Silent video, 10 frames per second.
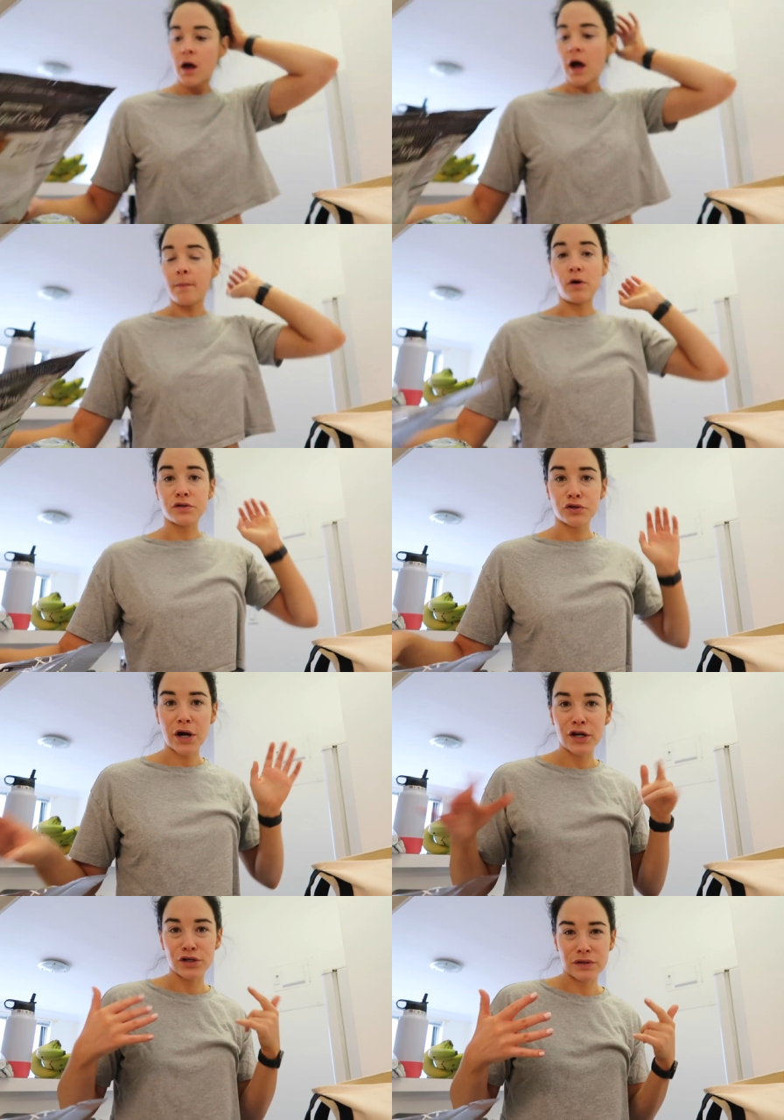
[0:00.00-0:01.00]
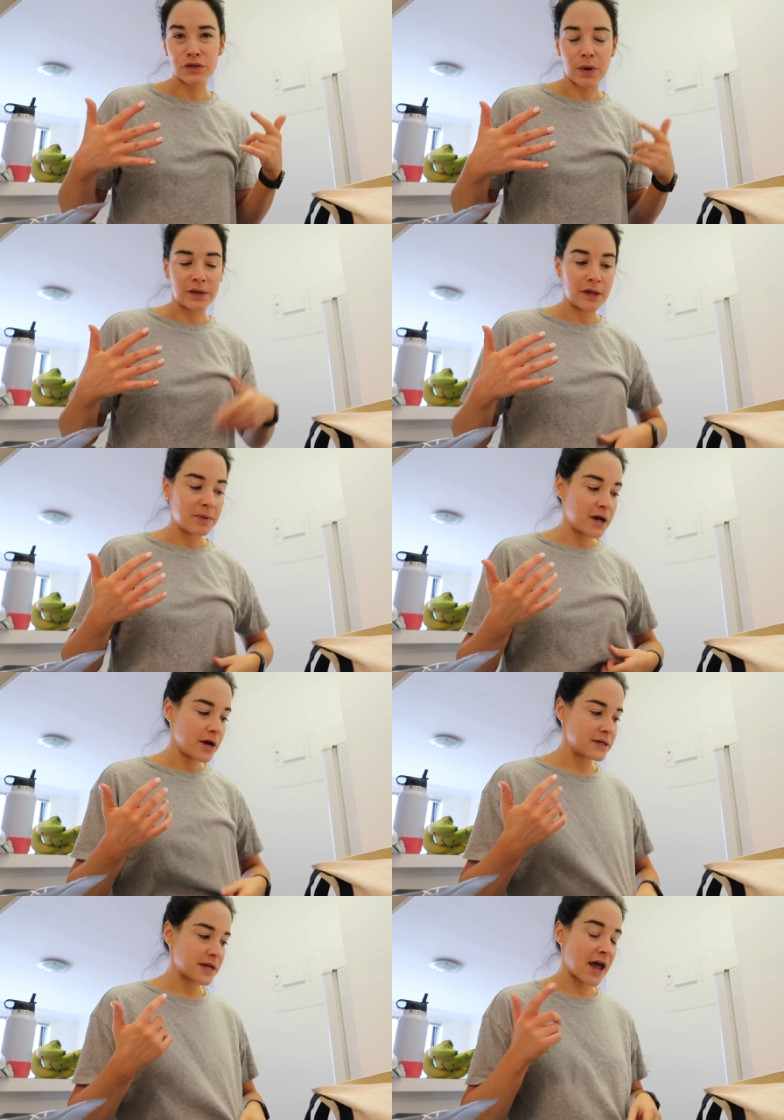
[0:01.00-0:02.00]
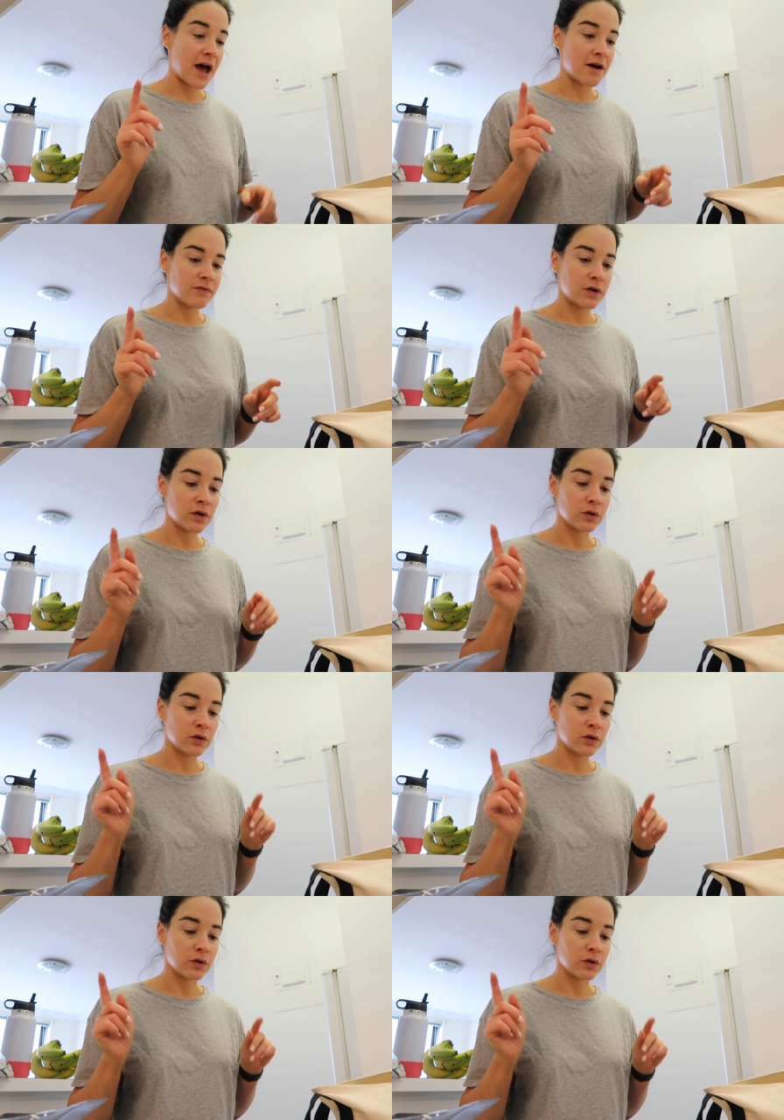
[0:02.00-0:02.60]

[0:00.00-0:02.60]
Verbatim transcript: I'm also trying to do this quickly because I have